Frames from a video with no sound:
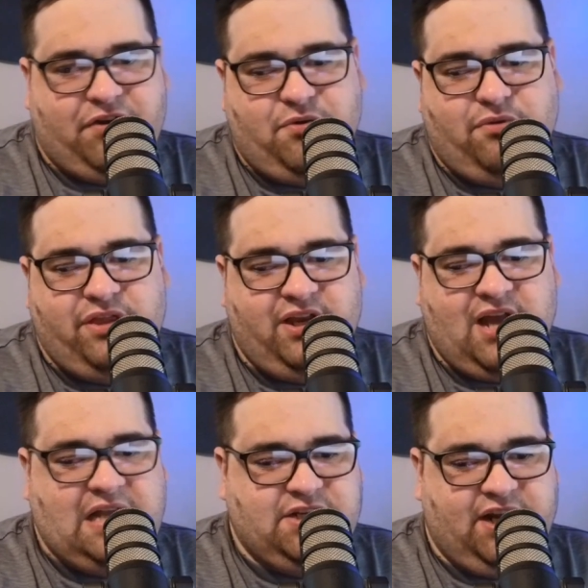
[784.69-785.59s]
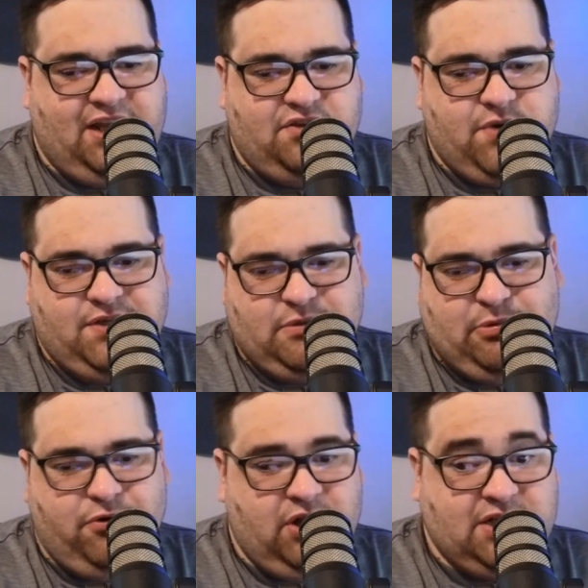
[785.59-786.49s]
I don't think guys are going to hit the transfer
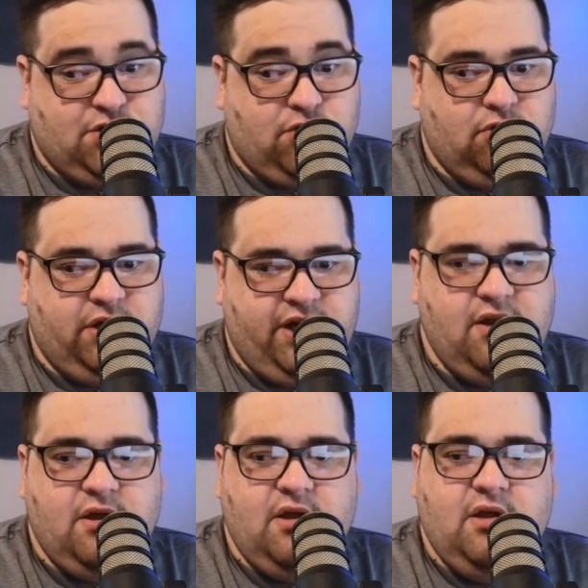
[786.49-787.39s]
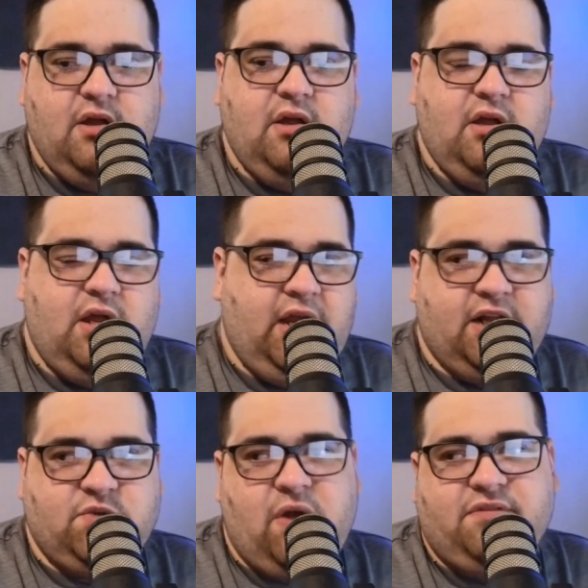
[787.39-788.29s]
portal as early in
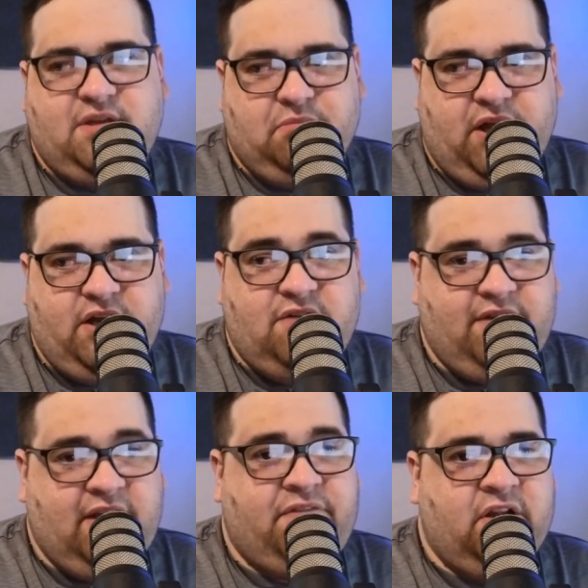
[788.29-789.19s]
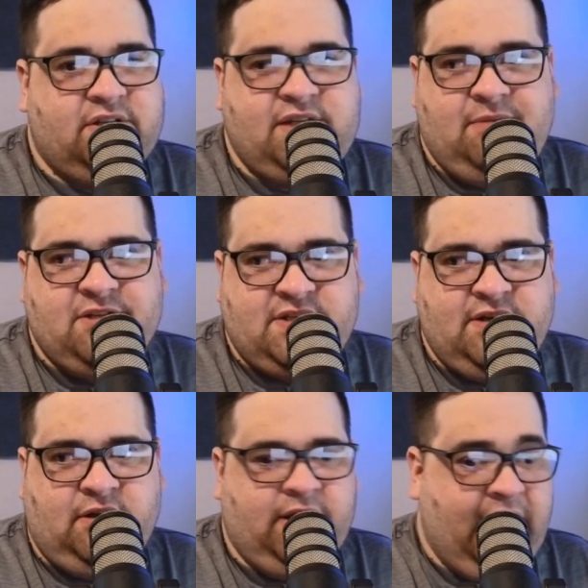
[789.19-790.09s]
a 12-team playoff if their team is
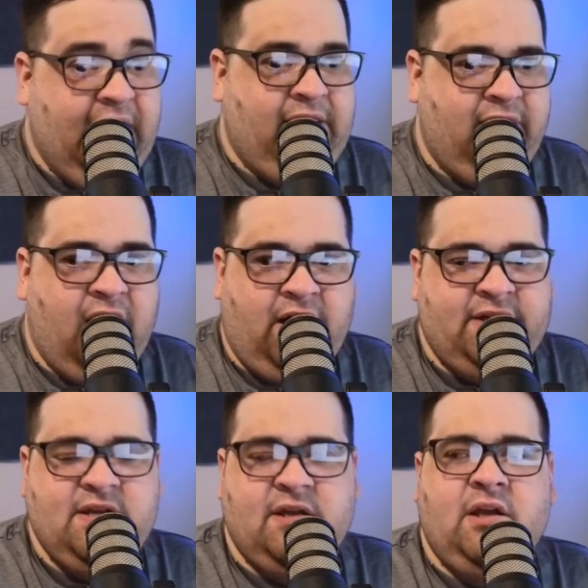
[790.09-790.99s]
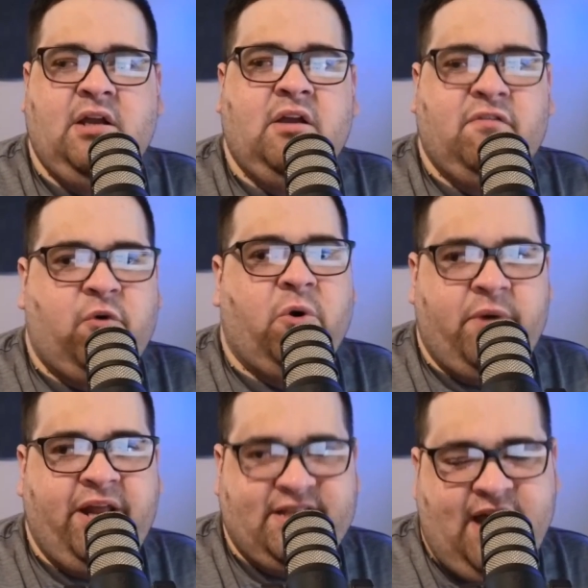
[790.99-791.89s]
still in the hunt for
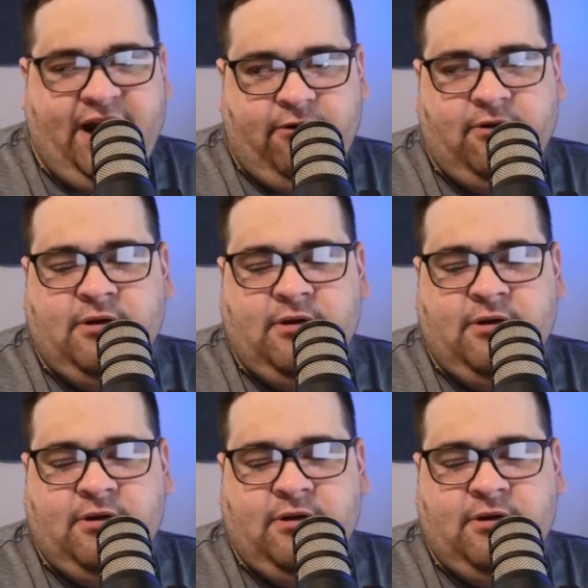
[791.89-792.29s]
winning a title.